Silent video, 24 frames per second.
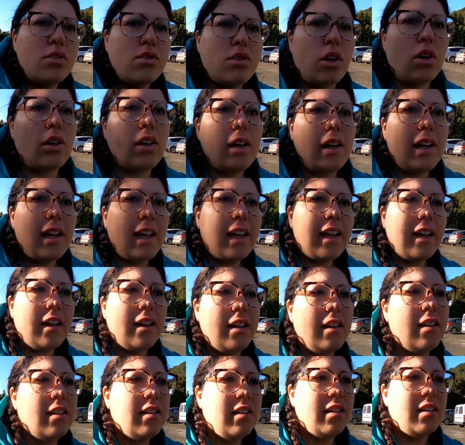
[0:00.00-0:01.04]

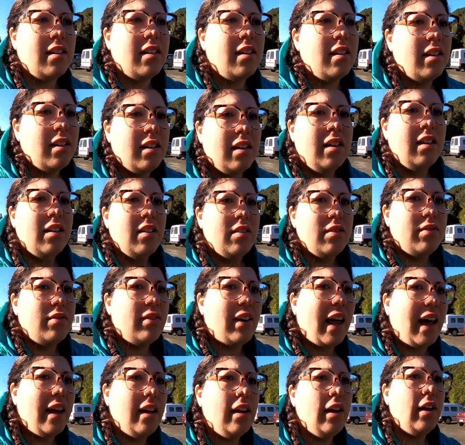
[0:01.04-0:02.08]
Donnellys
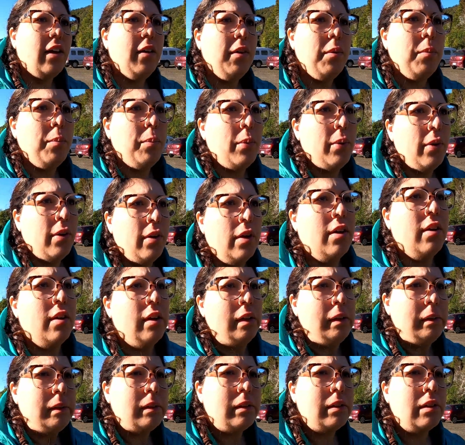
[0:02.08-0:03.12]
Flat Loop.
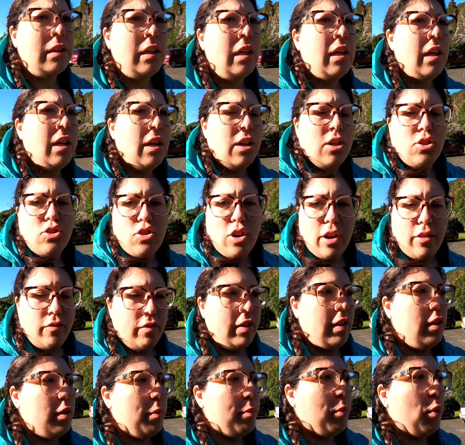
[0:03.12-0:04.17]
Try and
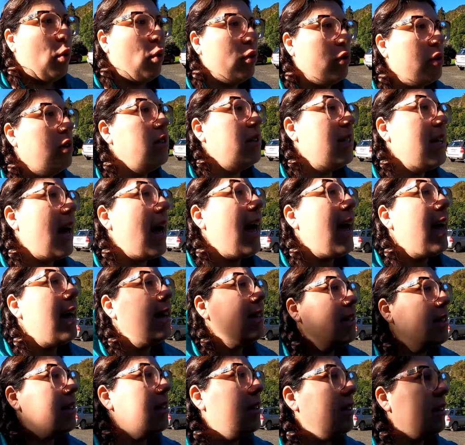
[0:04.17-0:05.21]
read the board.
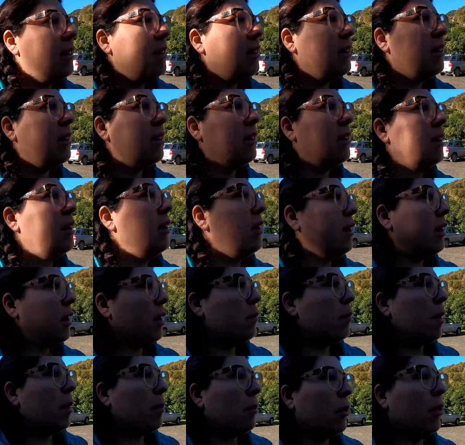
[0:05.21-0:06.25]
Ted!
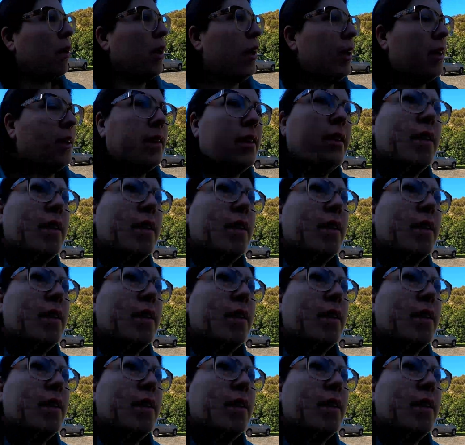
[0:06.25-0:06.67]
Come here, boy.